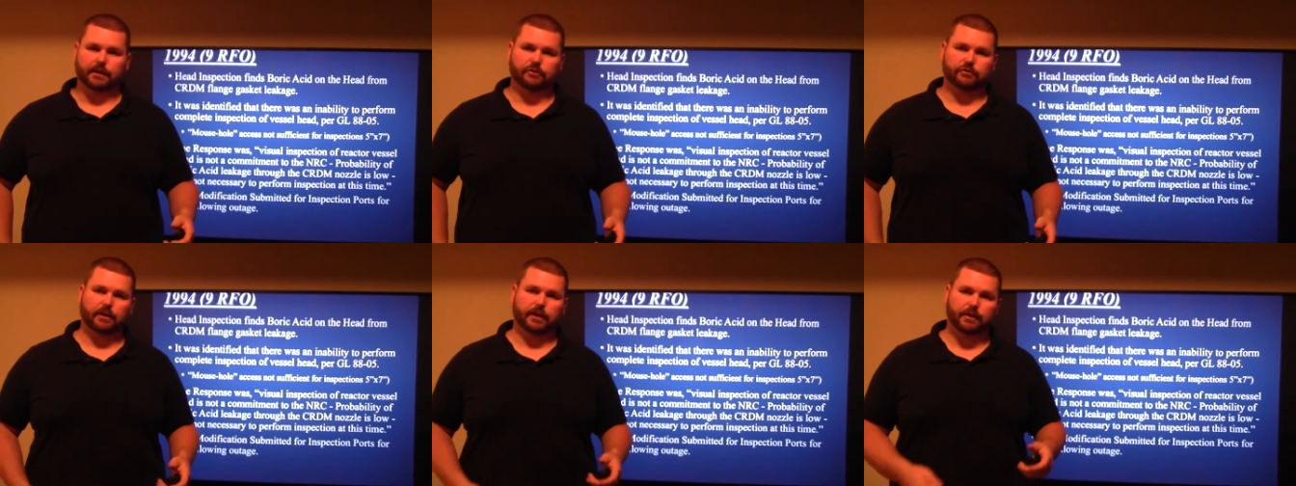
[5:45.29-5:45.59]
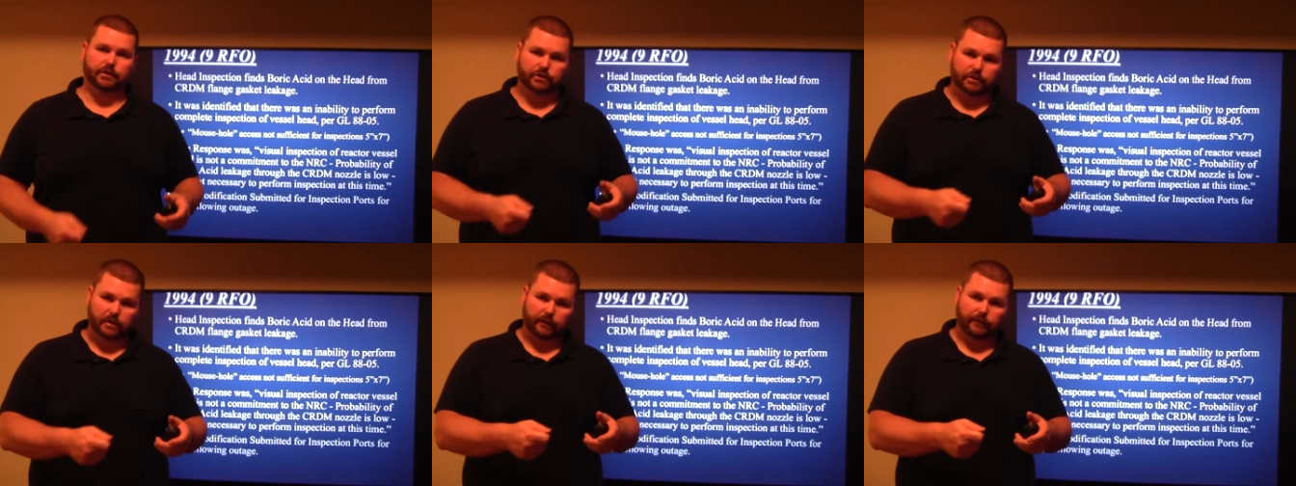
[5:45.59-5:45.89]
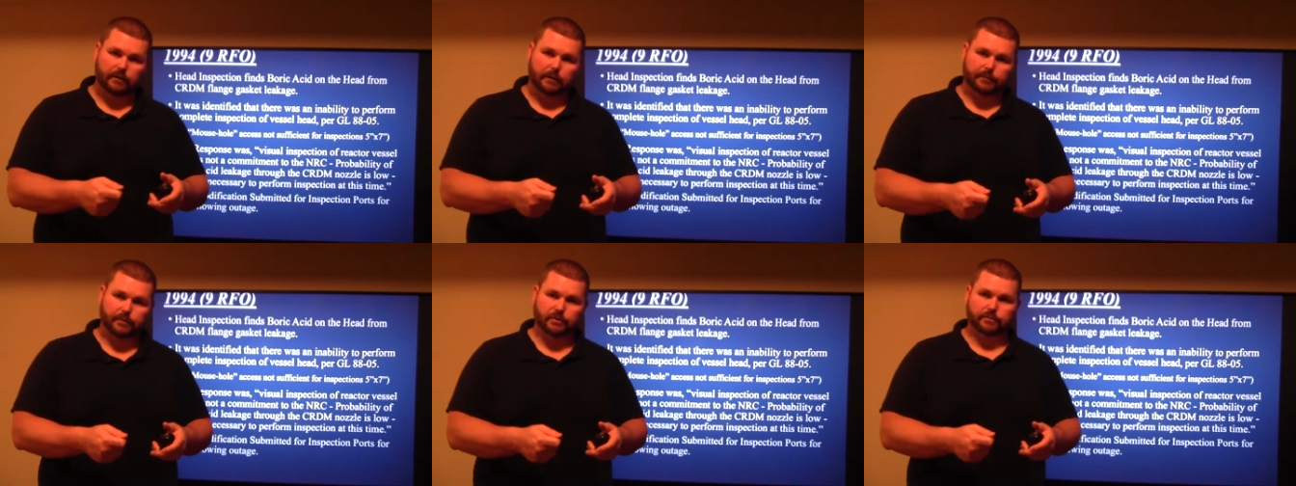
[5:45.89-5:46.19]
and try to
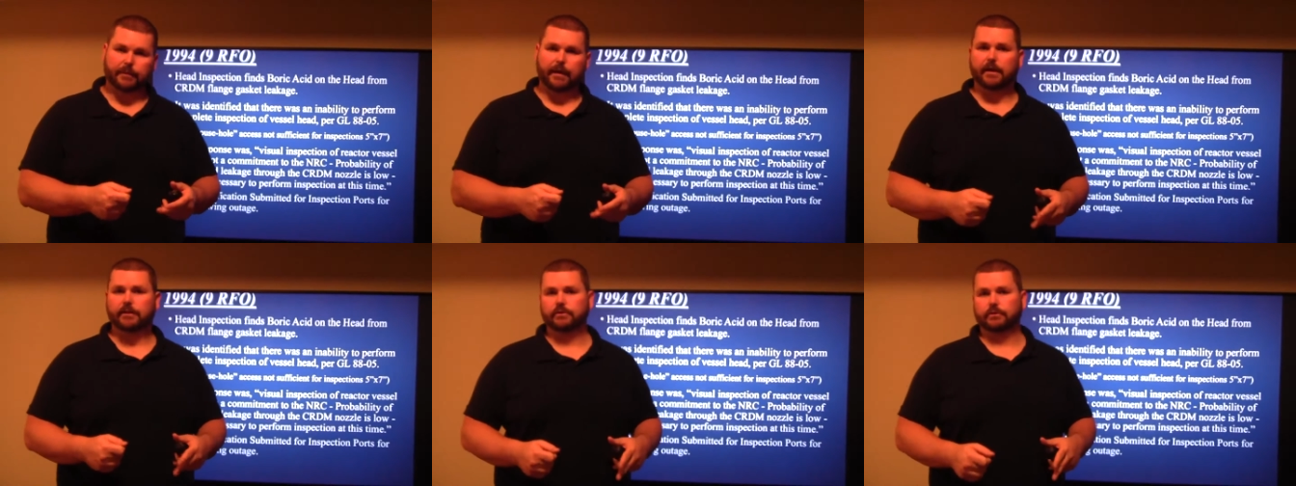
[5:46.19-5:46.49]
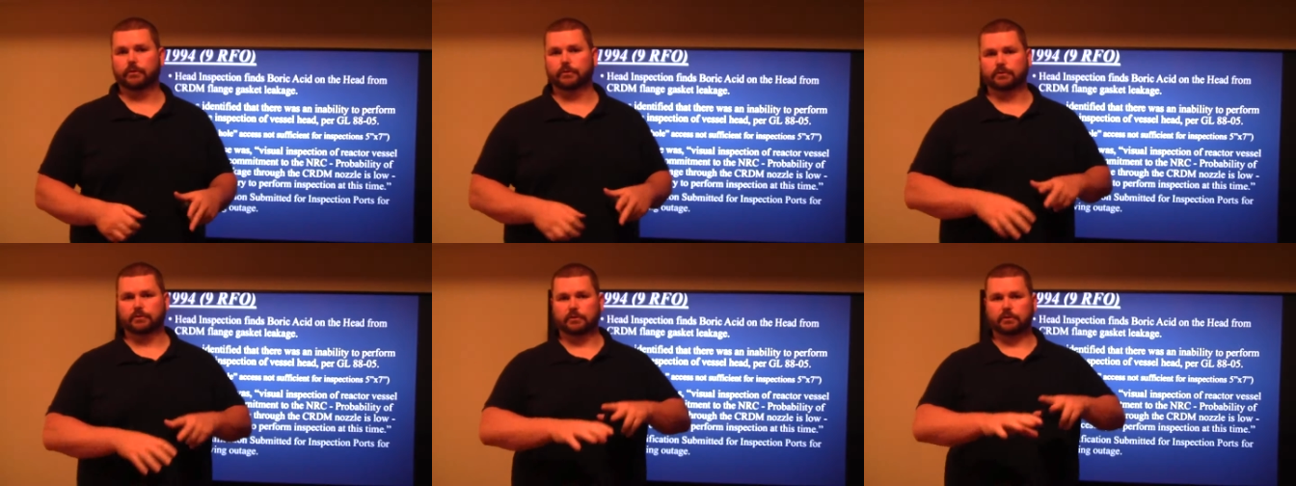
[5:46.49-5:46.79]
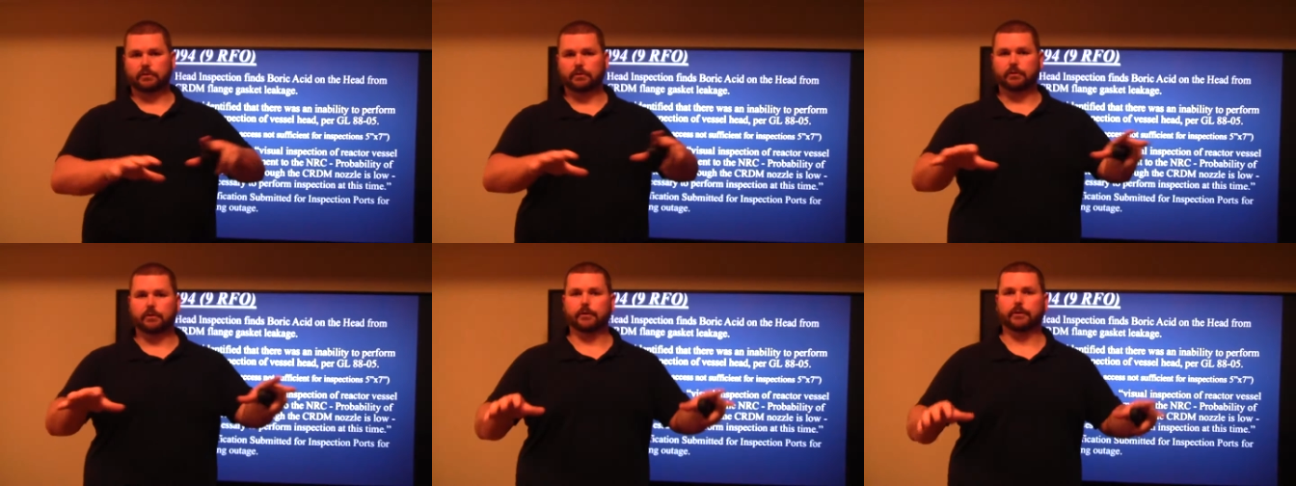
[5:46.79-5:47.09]
shove it up those mouse holes to
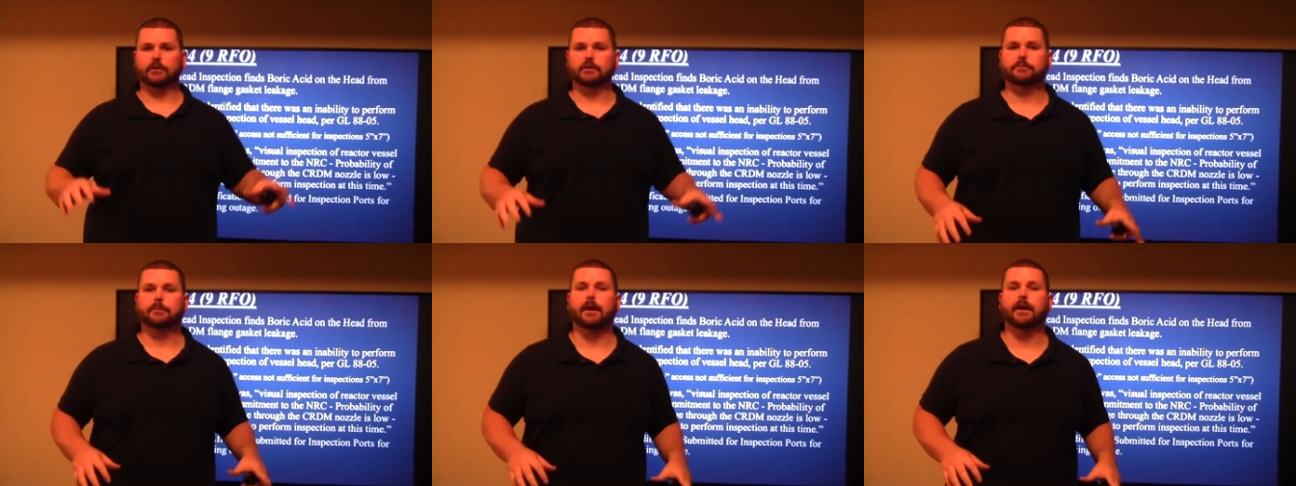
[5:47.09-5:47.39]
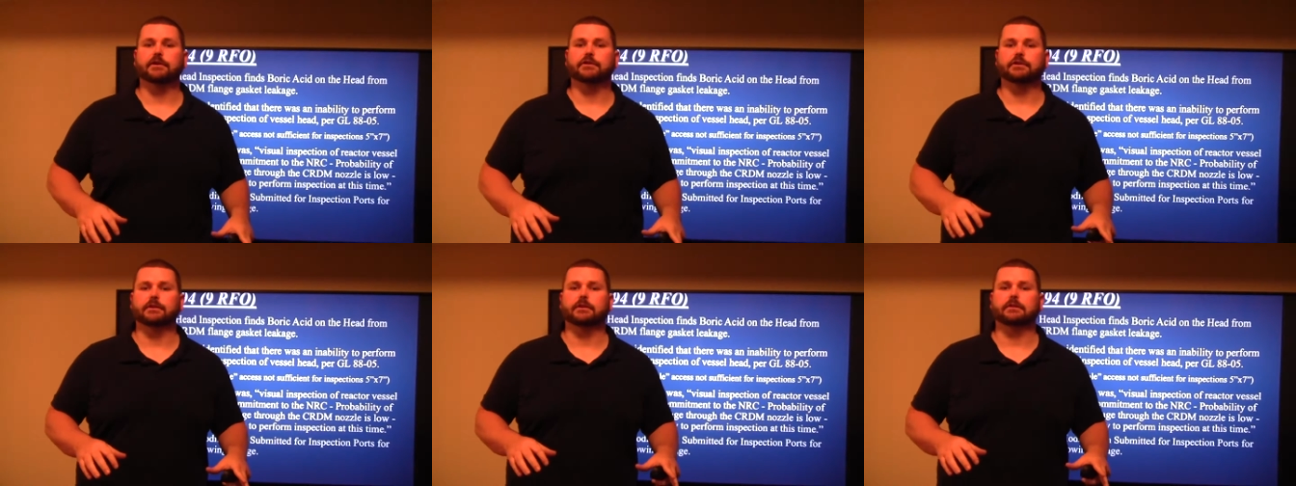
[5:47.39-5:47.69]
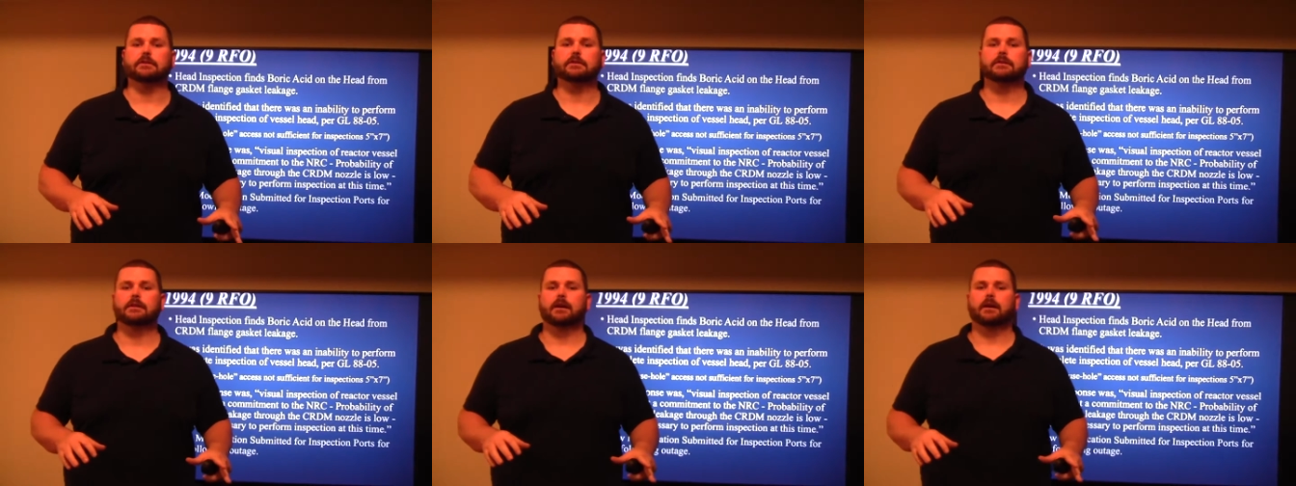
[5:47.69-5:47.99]
do their
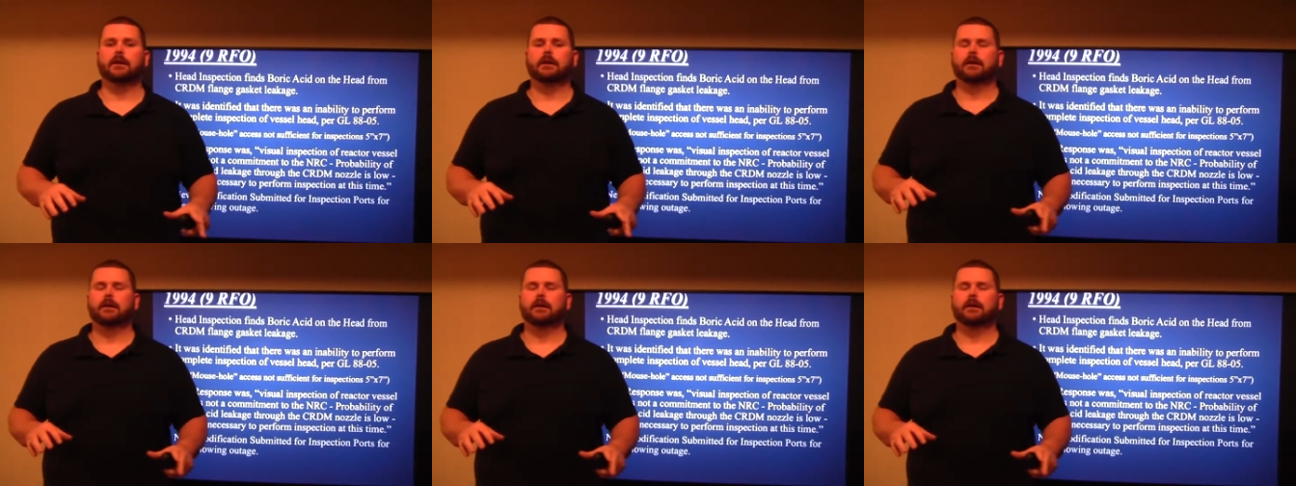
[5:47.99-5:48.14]
inspections.